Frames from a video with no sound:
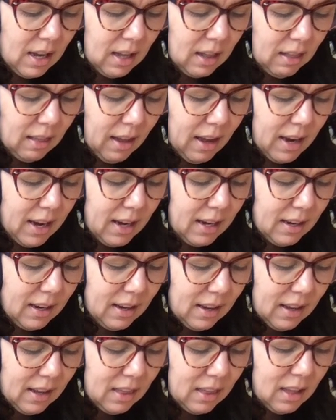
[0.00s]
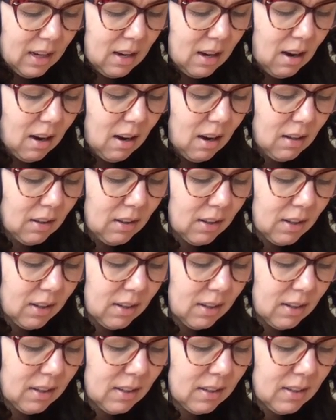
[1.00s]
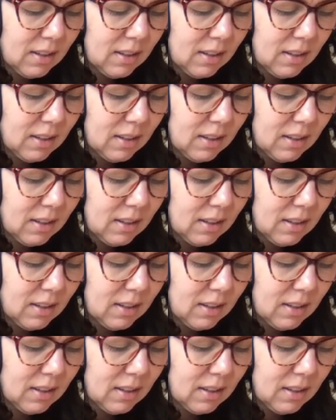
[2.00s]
like the collar